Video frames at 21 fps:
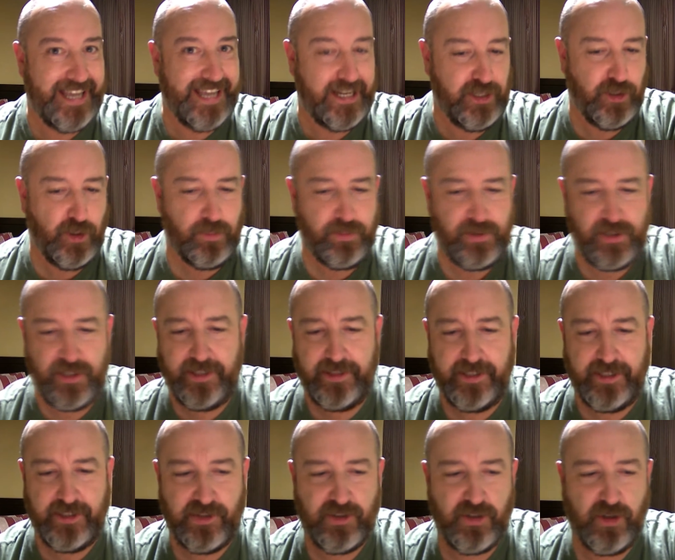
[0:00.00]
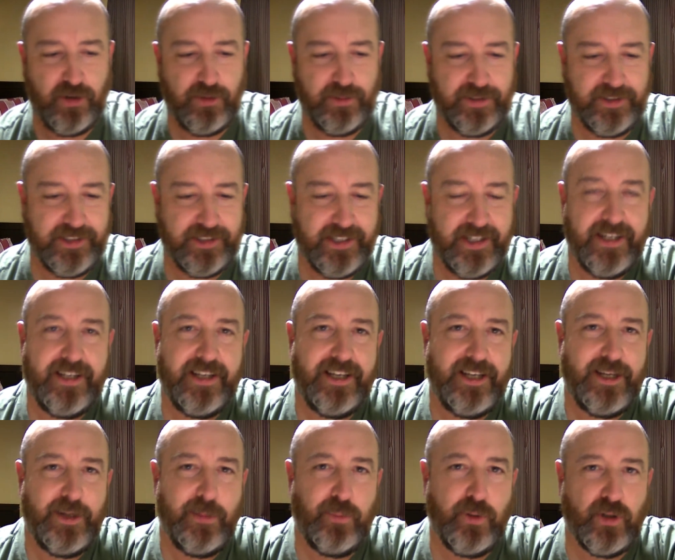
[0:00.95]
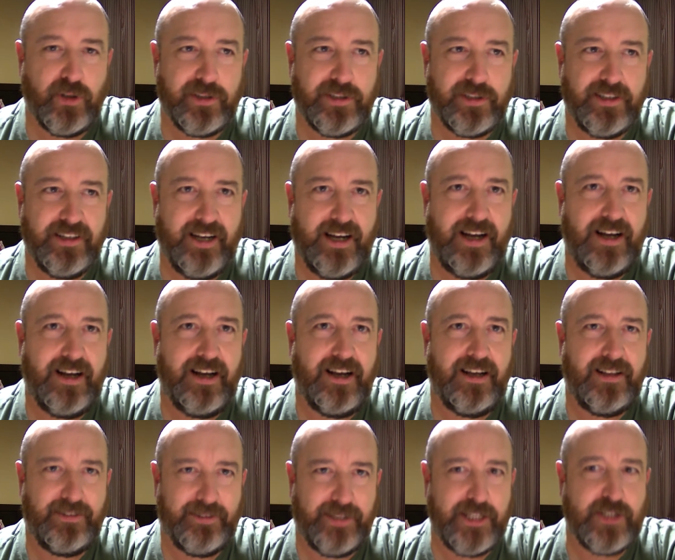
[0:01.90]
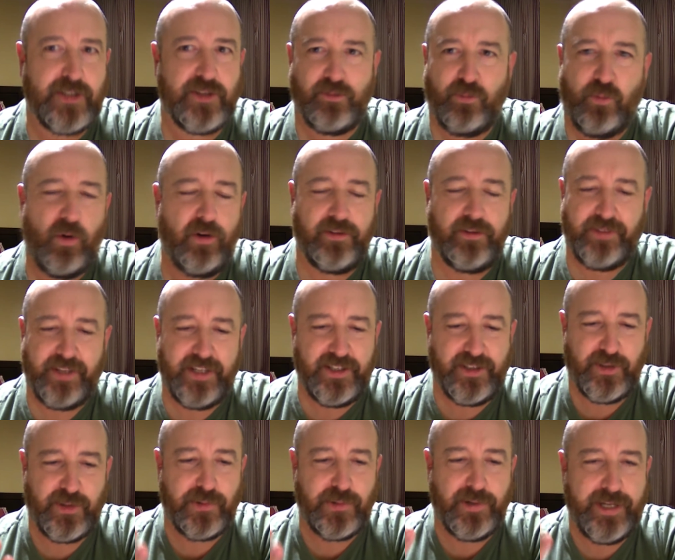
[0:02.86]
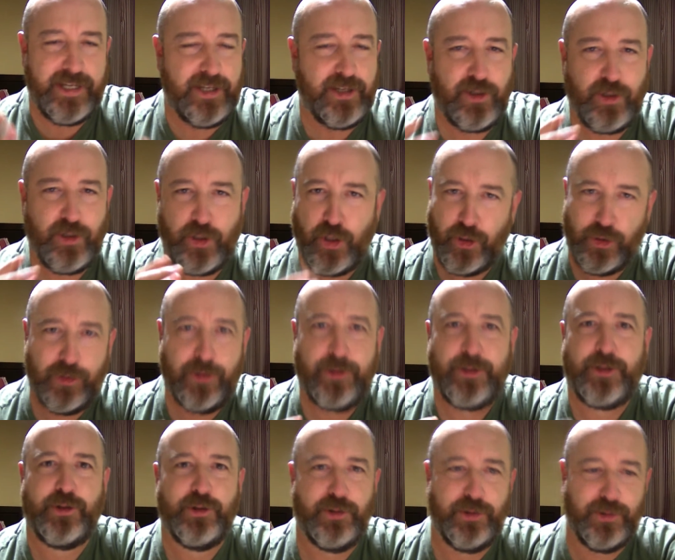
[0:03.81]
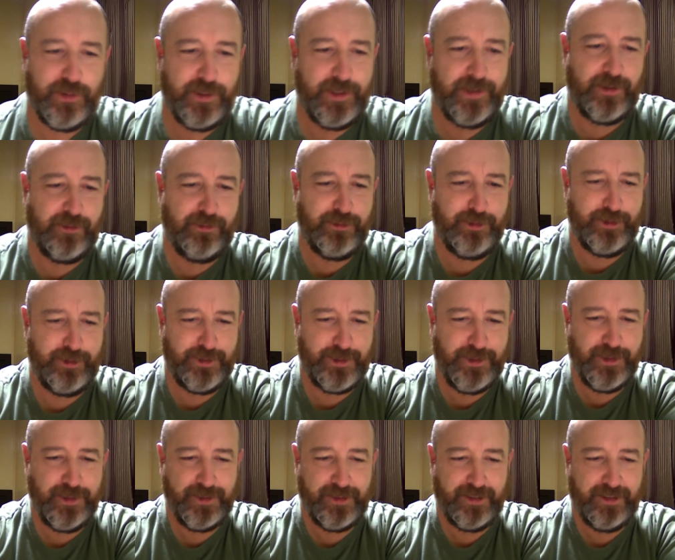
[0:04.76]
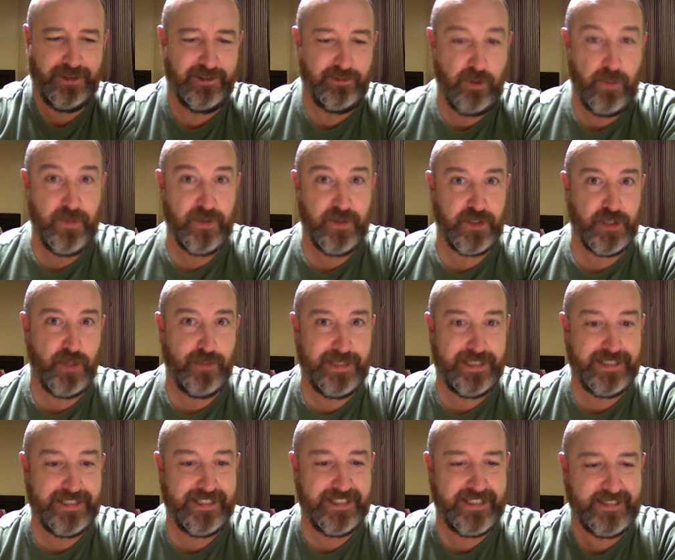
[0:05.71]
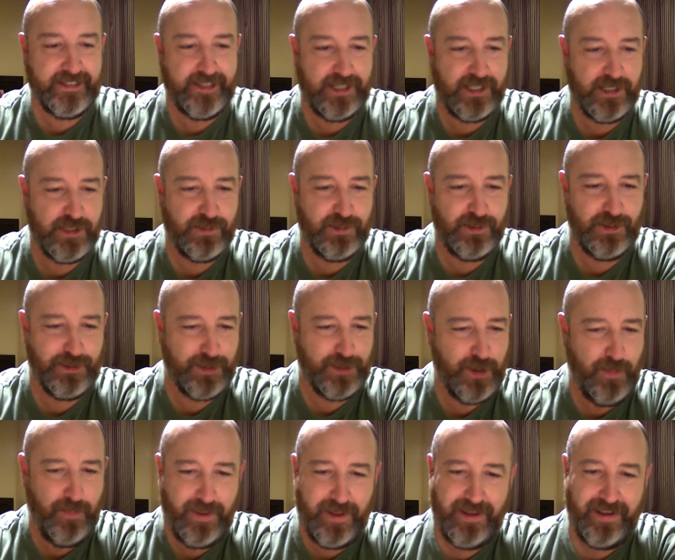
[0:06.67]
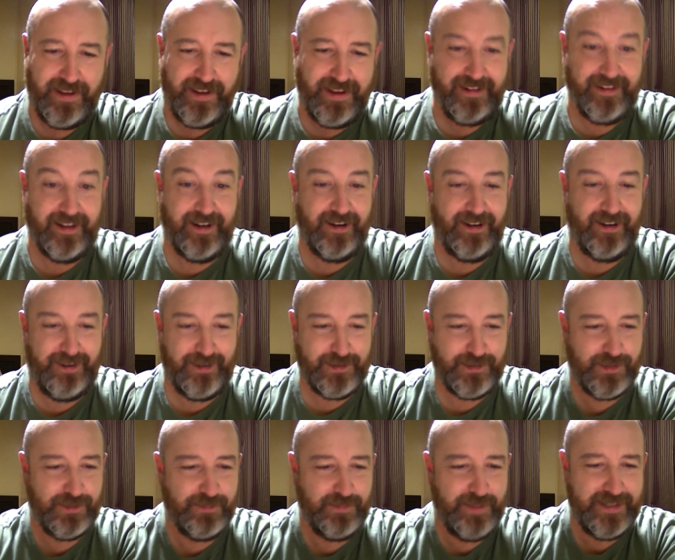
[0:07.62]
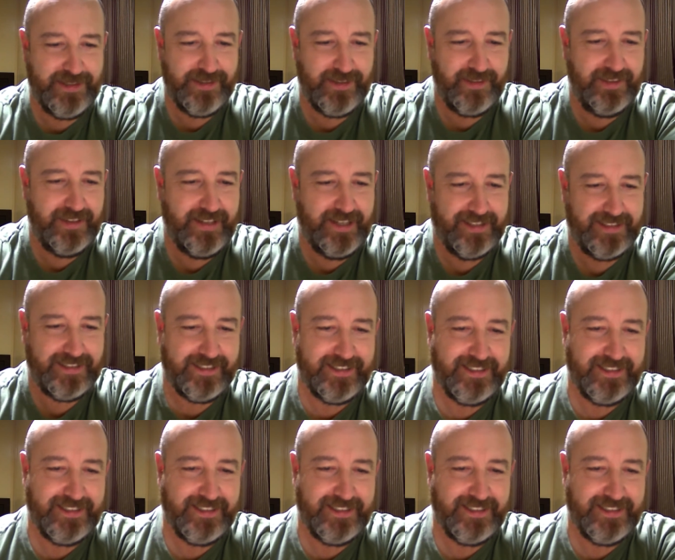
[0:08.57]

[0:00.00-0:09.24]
an option in this tournament. But one of these three could go at the first hurdle. Remember Germany did it in the last World Cup? Haha, don't mention that.